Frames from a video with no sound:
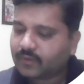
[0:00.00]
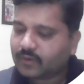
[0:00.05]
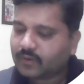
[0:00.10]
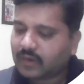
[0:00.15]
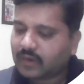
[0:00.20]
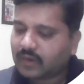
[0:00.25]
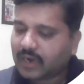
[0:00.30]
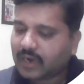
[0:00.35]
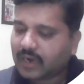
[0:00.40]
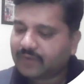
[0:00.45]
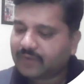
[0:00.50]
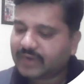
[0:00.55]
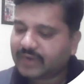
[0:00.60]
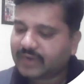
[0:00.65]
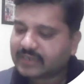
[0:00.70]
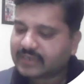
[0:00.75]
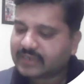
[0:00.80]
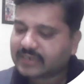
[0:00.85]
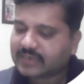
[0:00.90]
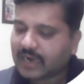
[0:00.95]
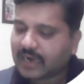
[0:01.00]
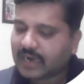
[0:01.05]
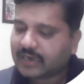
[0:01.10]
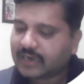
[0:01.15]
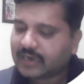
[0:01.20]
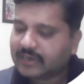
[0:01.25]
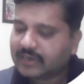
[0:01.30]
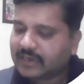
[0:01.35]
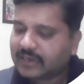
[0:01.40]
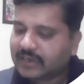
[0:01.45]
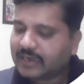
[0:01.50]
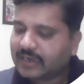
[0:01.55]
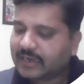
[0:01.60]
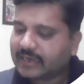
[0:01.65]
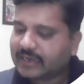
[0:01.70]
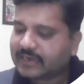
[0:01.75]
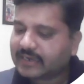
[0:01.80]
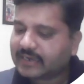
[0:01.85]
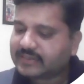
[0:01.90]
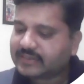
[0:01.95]
and when I start
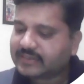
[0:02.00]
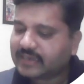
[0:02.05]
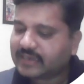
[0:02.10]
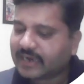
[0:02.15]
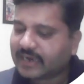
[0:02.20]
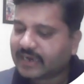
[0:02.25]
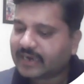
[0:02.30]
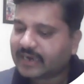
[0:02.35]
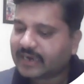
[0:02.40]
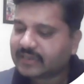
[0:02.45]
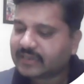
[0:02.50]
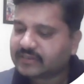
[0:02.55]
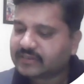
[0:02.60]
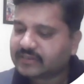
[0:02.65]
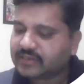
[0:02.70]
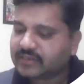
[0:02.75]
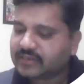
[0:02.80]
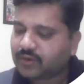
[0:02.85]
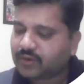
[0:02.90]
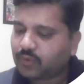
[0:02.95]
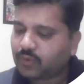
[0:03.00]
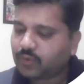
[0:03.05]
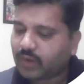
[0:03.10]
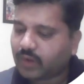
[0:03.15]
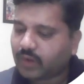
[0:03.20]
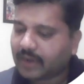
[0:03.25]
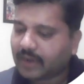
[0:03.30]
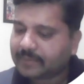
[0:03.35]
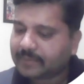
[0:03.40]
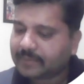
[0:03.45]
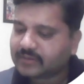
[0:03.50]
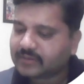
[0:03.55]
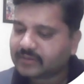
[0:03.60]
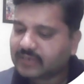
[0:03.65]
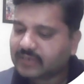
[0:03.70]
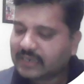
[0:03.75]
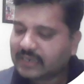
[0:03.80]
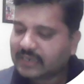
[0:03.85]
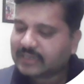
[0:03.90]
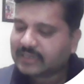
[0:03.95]
increasing greater than 0, what happens?
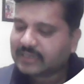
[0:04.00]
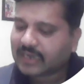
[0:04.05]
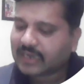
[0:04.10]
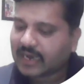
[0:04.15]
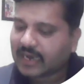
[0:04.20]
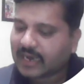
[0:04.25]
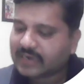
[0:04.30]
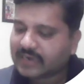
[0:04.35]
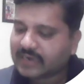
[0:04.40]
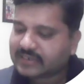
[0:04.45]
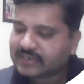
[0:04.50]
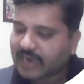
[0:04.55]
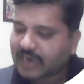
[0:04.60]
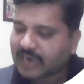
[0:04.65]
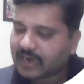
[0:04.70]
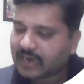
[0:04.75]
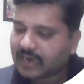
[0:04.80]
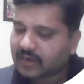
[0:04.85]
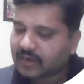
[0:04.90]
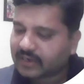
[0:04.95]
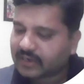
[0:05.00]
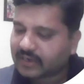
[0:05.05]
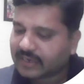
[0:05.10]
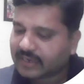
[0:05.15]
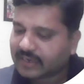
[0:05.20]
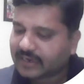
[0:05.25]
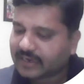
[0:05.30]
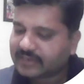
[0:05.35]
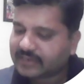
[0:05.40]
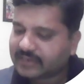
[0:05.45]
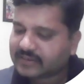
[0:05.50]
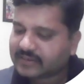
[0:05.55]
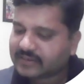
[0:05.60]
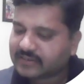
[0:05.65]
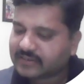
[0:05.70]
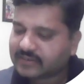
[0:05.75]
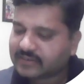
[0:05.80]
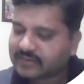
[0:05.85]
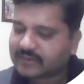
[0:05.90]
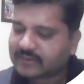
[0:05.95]
The current start
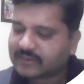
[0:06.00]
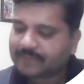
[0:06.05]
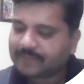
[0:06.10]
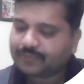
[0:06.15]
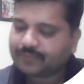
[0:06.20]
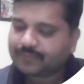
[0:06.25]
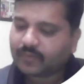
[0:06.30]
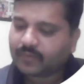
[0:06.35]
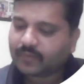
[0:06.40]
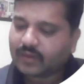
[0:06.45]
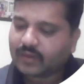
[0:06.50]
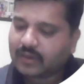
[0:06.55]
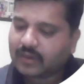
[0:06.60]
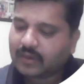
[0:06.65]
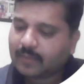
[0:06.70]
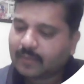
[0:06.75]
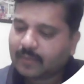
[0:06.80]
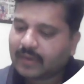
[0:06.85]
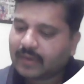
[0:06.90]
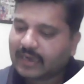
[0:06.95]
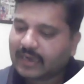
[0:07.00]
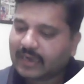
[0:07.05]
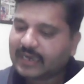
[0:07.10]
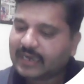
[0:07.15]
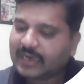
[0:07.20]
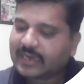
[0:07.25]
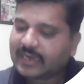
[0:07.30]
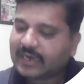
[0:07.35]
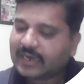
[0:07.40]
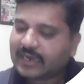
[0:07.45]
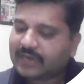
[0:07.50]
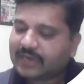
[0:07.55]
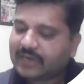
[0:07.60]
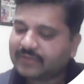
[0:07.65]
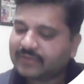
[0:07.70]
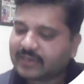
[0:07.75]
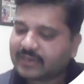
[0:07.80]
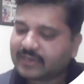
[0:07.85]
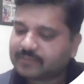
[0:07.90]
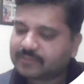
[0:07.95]
increases linearly
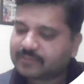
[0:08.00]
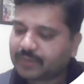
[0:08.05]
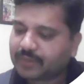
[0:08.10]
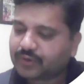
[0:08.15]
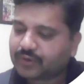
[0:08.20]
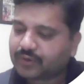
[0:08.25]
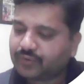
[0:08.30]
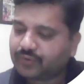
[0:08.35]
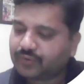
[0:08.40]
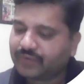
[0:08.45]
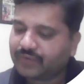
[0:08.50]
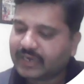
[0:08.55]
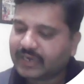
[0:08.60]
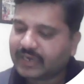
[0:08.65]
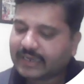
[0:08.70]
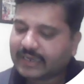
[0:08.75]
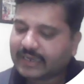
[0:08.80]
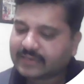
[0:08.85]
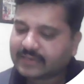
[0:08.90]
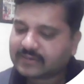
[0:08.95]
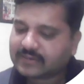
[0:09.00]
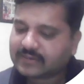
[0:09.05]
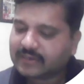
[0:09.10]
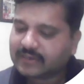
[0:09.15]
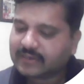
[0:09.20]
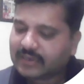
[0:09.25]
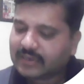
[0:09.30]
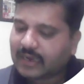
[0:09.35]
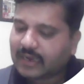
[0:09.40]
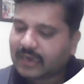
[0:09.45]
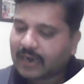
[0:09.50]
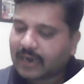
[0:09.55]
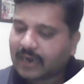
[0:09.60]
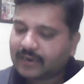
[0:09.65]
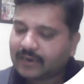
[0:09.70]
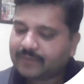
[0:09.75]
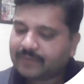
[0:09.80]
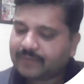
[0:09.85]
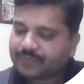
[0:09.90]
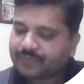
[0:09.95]
with respect to VDS, and